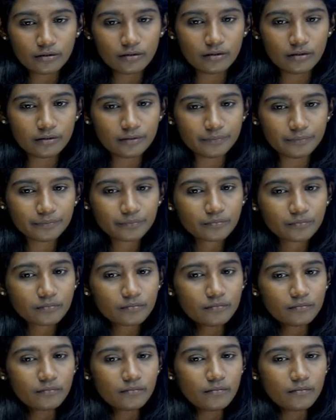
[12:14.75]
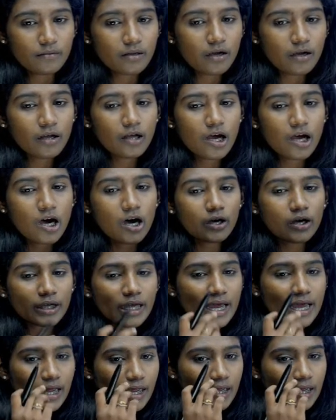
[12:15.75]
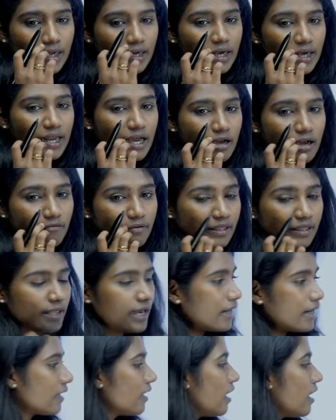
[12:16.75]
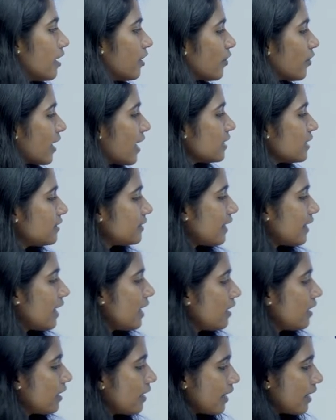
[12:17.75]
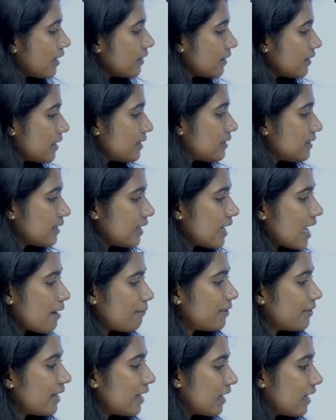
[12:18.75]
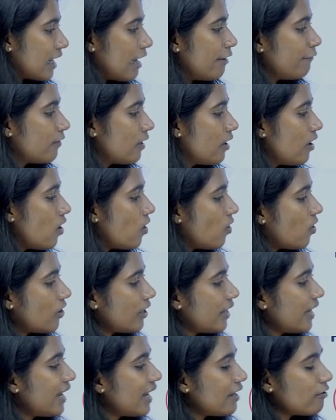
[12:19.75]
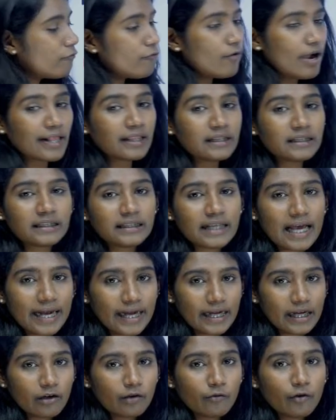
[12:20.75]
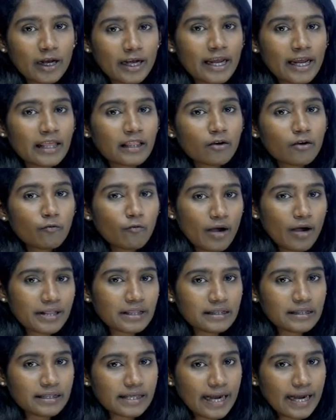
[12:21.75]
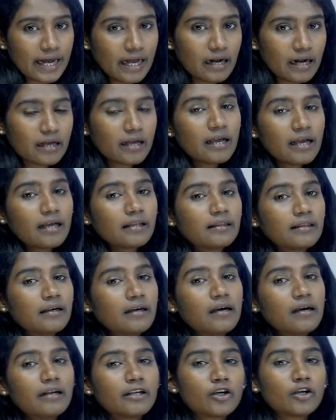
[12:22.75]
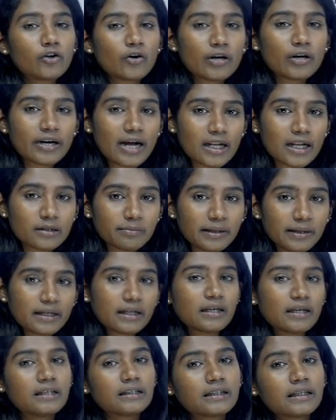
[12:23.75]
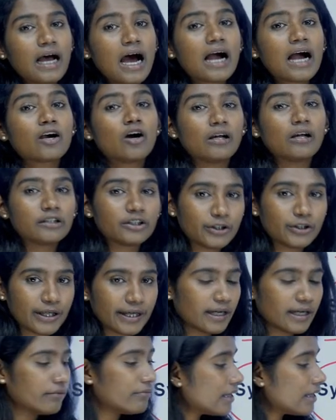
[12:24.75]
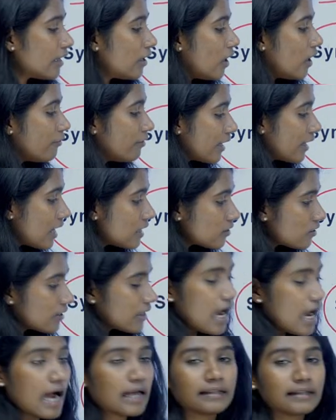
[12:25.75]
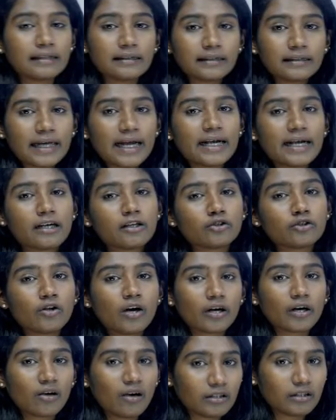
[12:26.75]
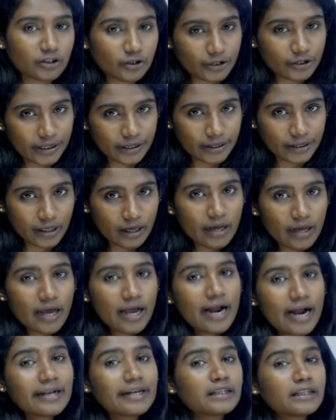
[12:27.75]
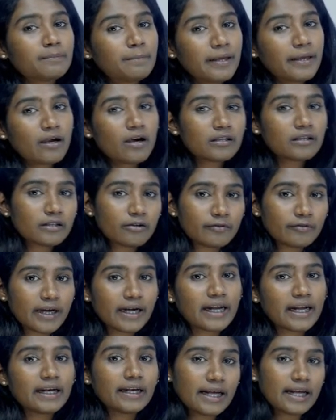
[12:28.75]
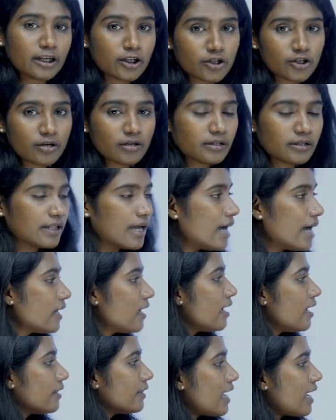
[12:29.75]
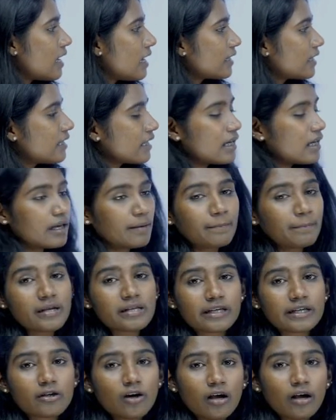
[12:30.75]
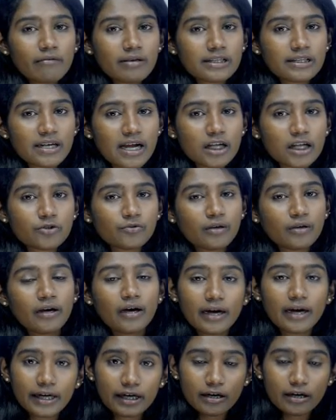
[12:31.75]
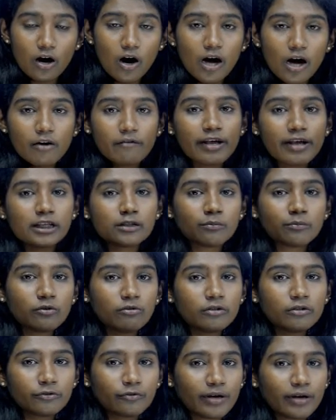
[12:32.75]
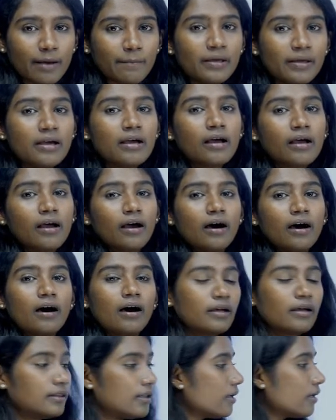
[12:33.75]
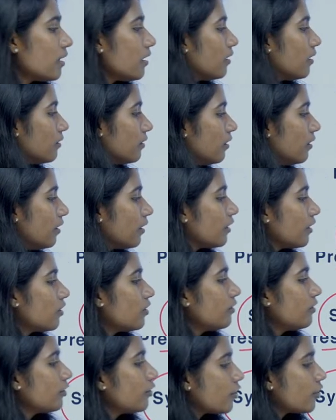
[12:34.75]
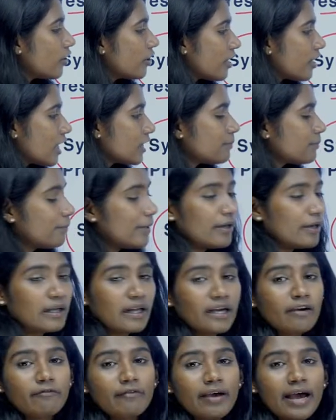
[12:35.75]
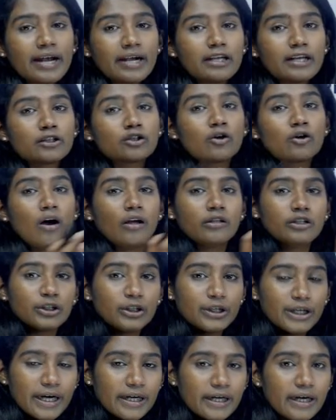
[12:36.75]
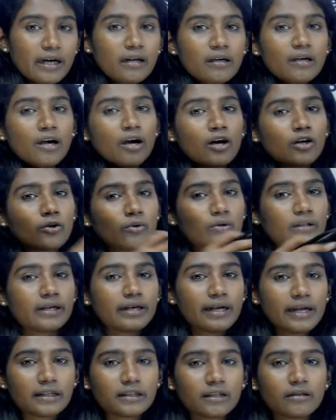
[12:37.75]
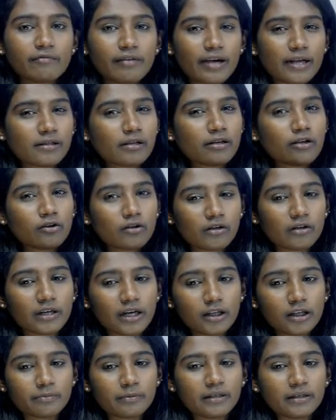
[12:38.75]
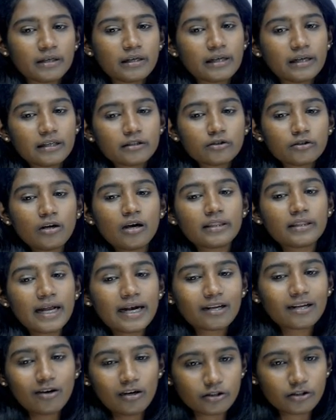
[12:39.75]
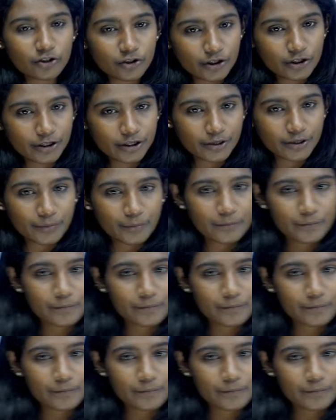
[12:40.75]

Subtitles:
Okay, clear with that? You can see in this synaptic cleft, only in one side, only in the one side, the neurotransmitters are concentrated, whereas on the other side, it is not concentrated. It is because of that, it ensures that the electrical impulse, it always always moves from neurotransmitter where it is concentrated to the region where the neurotransmitter is not that concentrated.